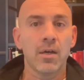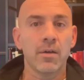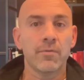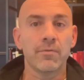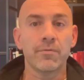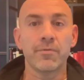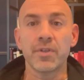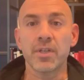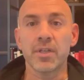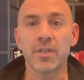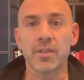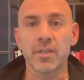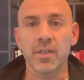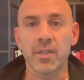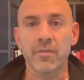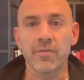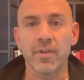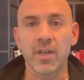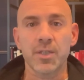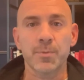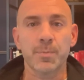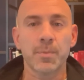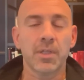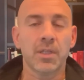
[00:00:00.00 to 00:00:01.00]
via the
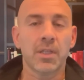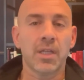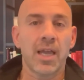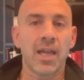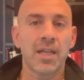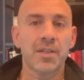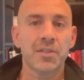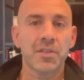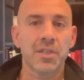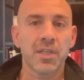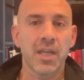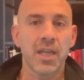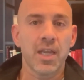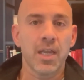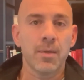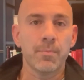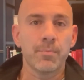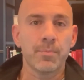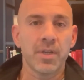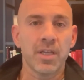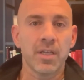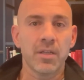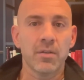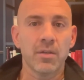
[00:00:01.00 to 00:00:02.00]
investment
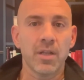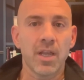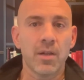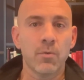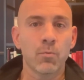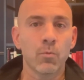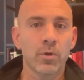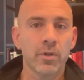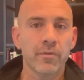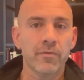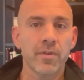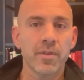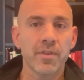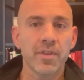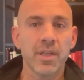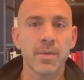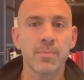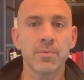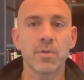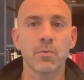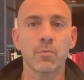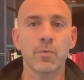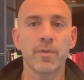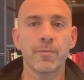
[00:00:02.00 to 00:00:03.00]
landscape. And one of the
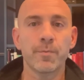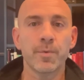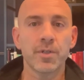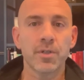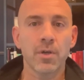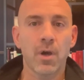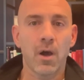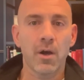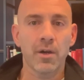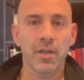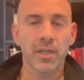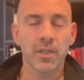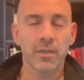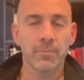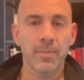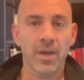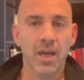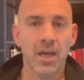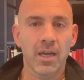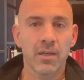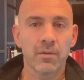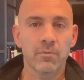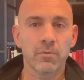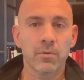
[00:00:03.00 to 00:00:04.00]
themes that we've been talking
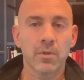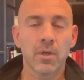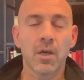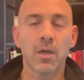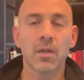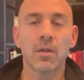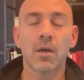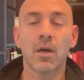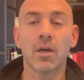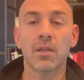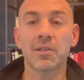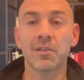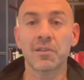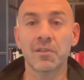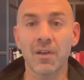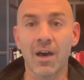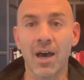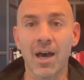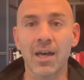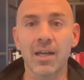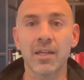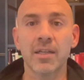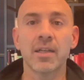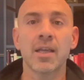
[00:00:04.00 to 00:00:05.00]
about a
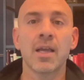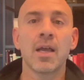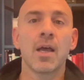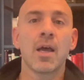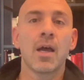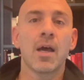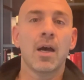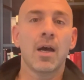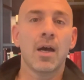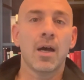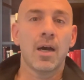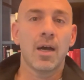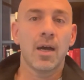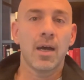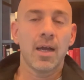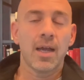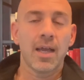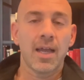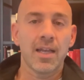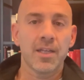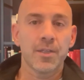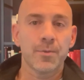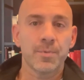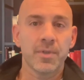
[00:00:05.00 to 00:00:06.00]
lot
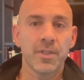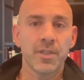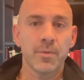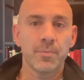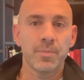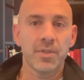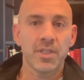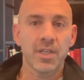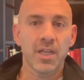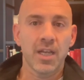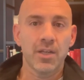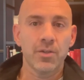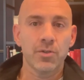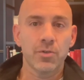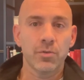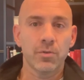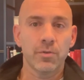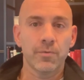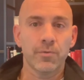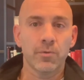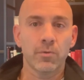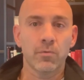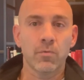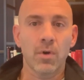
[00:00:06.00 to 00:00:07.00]
has been the
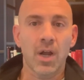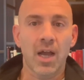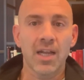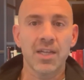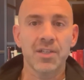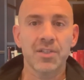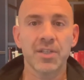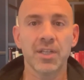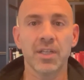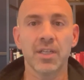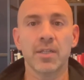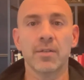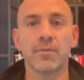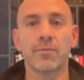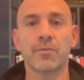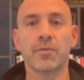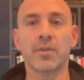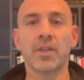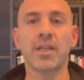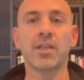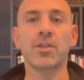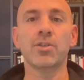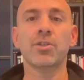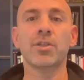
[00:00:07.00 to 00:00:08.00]
potential for rising
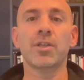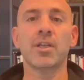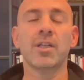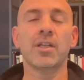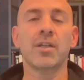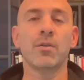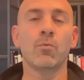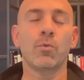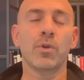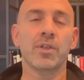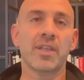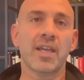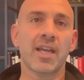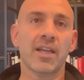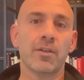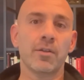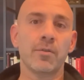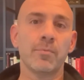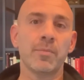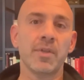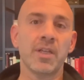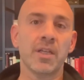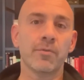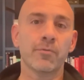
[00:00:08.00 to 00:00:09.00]
inflation and what that
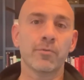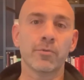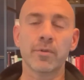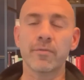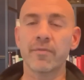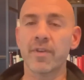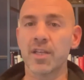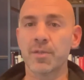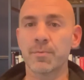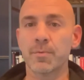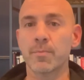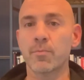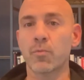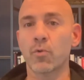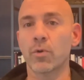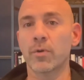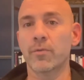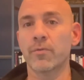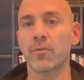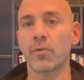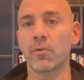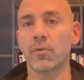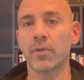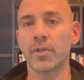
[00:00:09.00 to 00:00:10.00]
could mean for investment
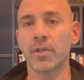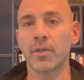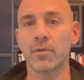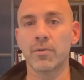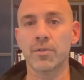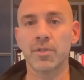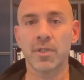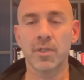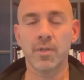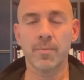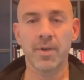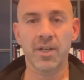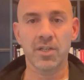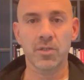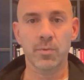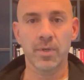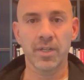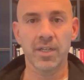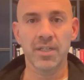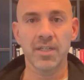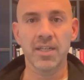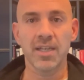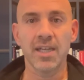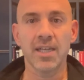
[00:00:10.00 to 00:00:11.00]
portfolios and the best
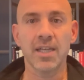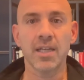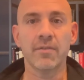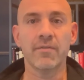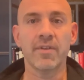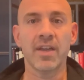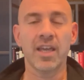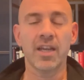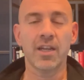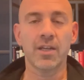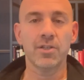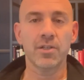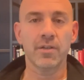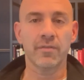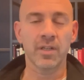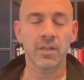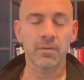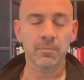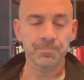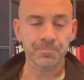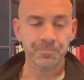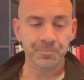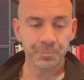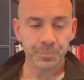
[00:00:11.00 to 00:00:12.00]
way to take advantage of
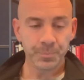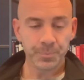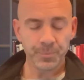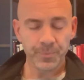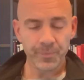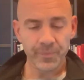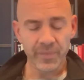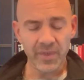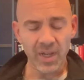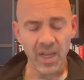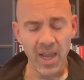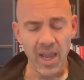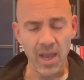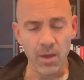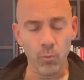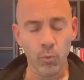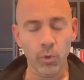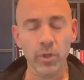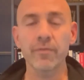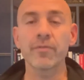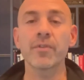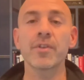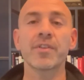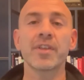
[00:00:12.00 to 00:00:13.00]
it. And
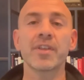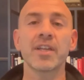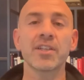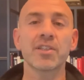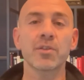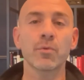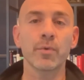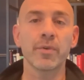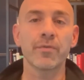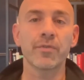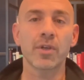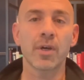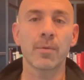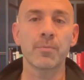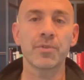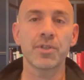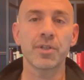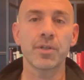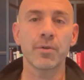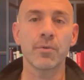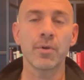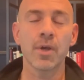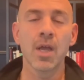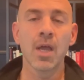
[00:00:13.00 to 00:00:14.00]
one of the things that we've come
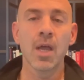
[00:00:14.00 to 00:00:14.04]
to